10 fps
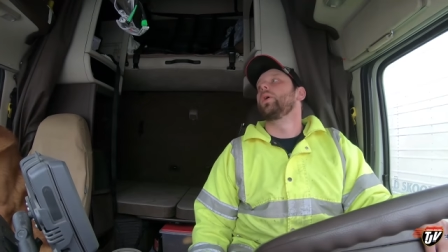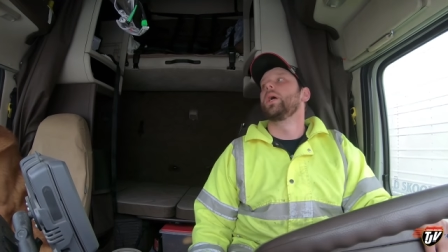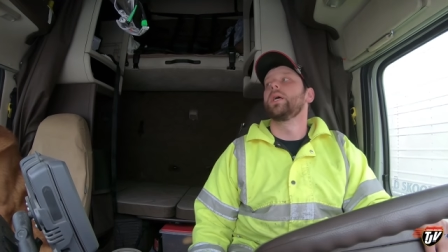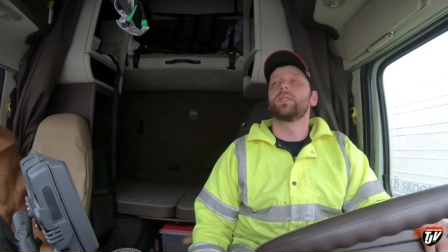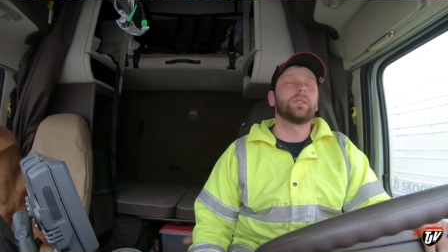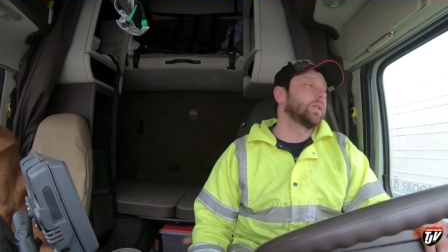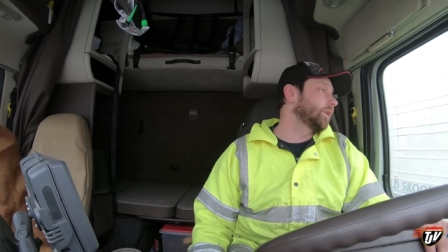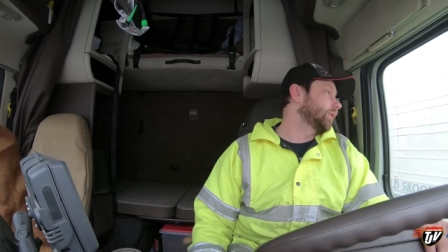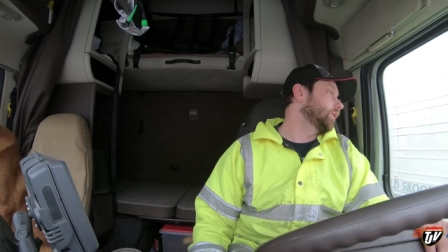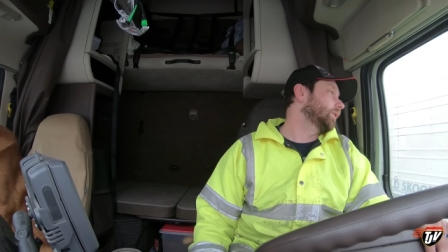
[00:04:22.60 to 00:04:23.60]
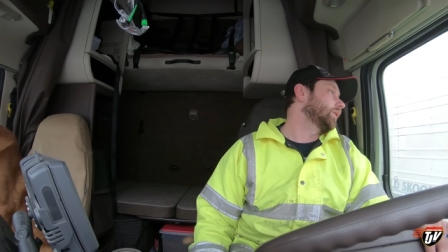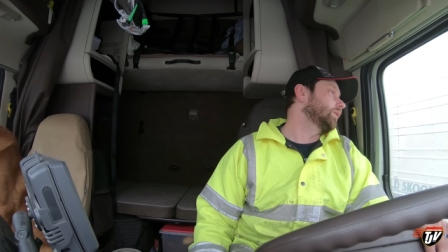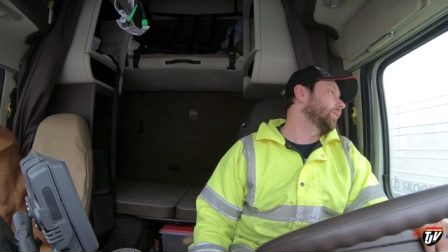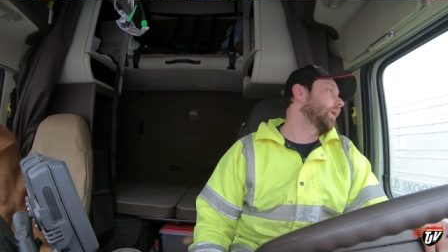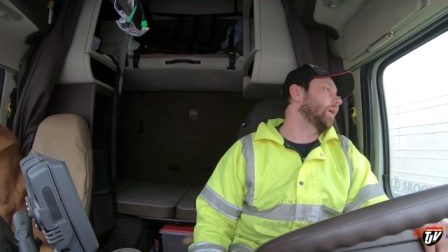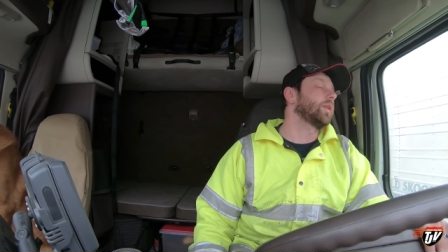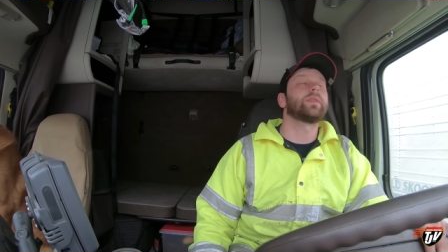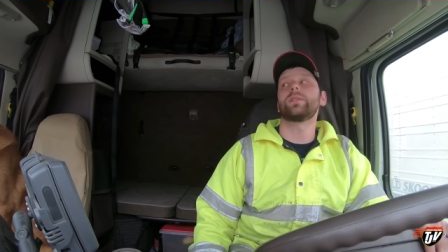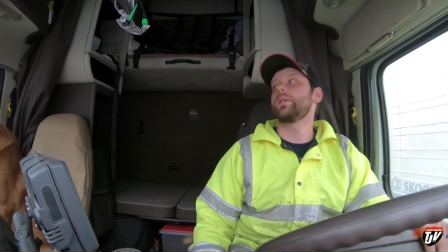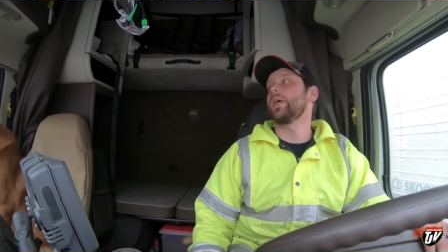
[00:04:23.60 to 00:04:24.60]
Well, better get
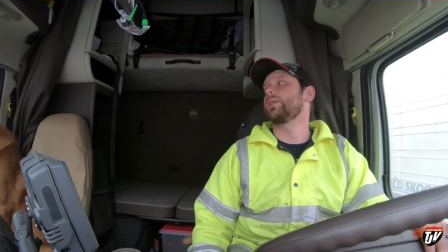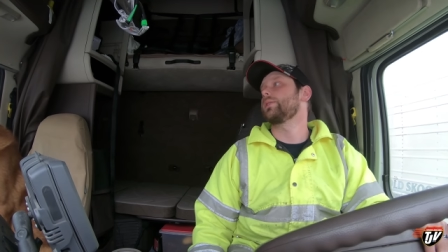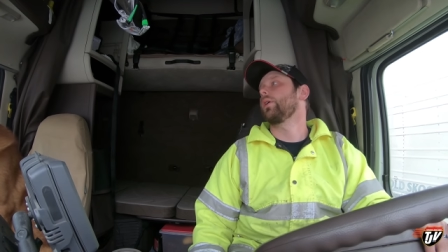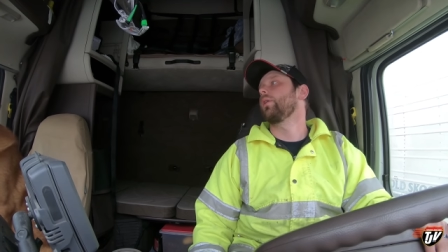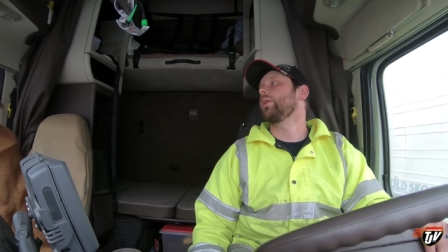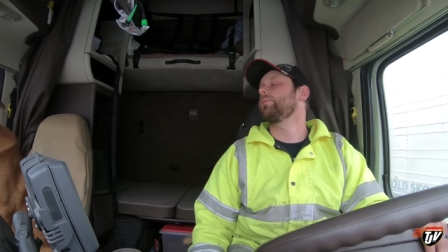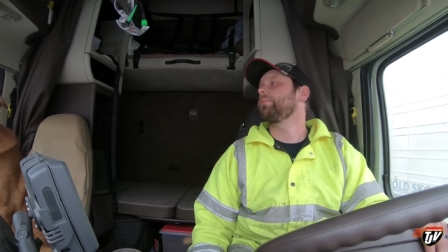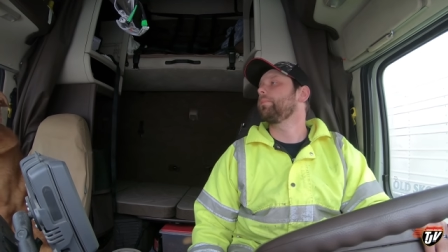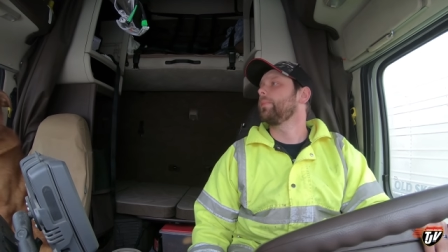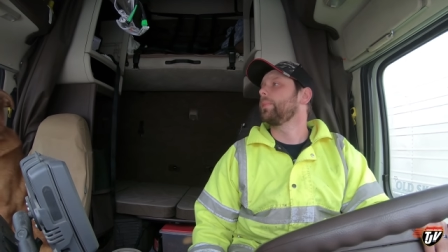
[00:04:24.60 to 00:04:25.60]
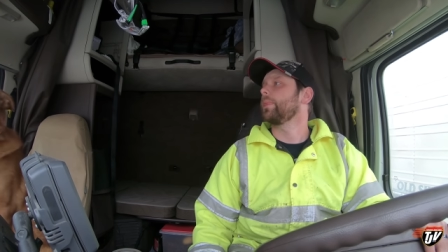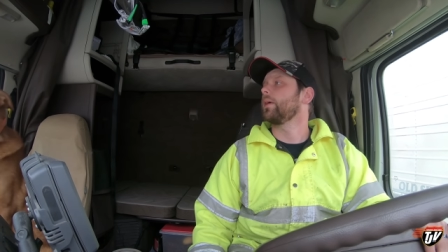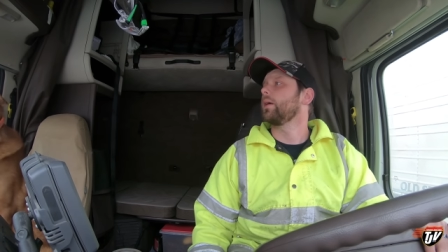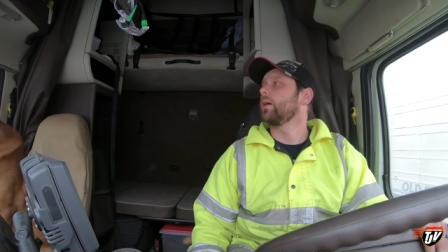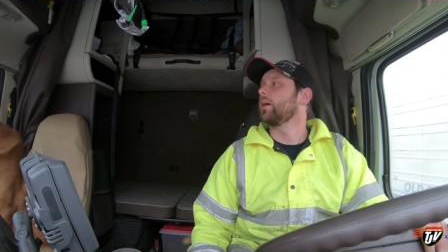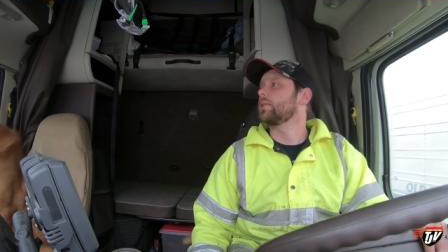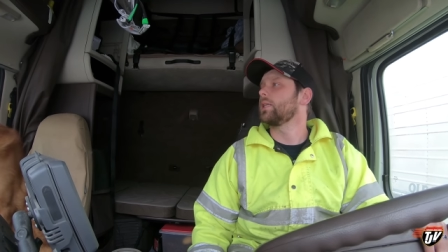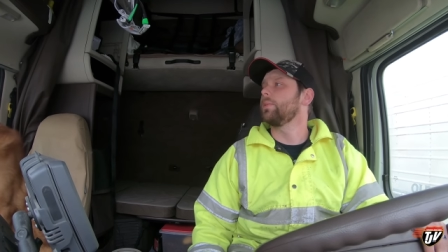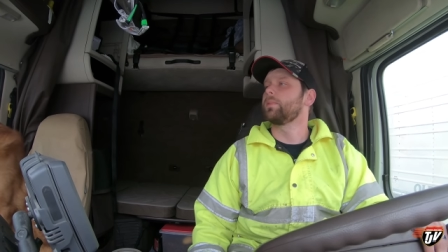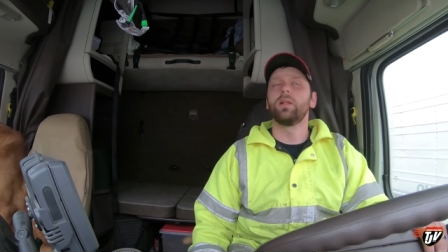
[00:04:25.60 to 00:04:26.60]
this day started. I
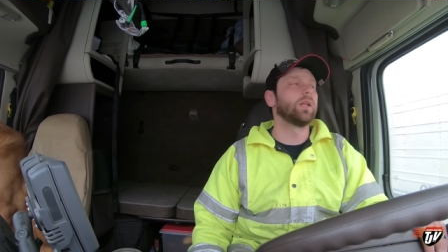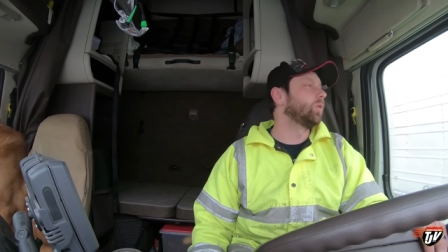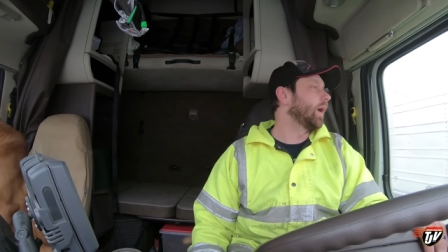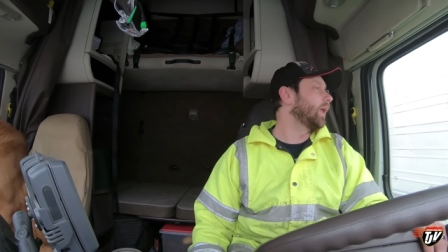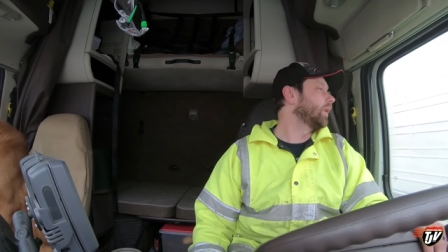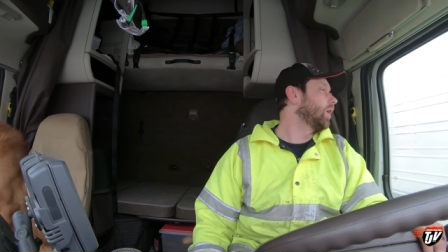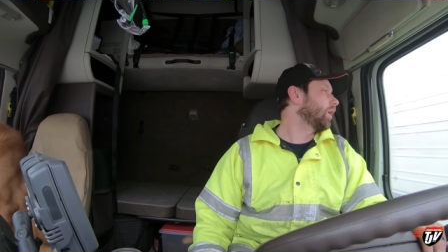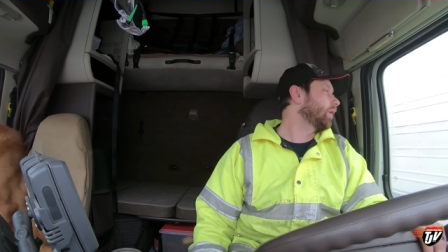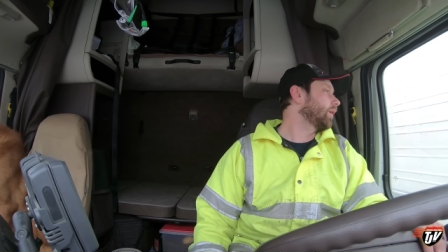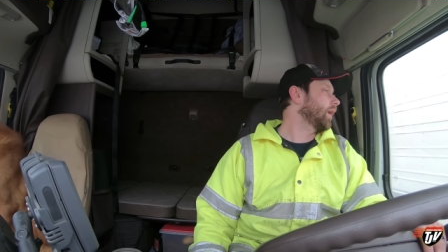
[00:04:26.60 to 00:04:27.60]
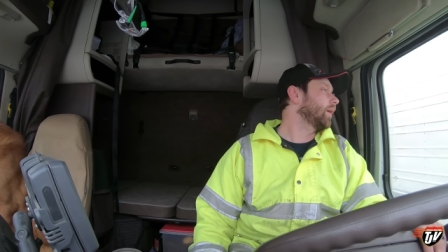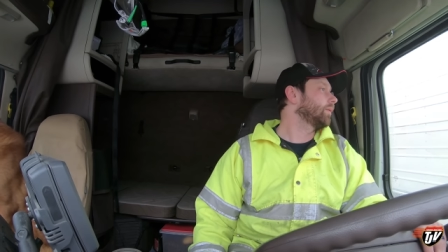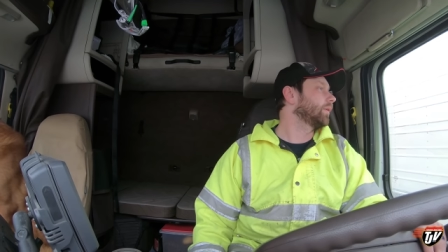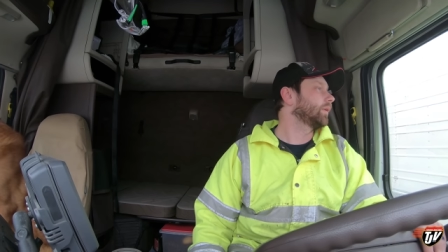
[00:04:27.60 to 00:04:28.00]
slept a little while longer yet.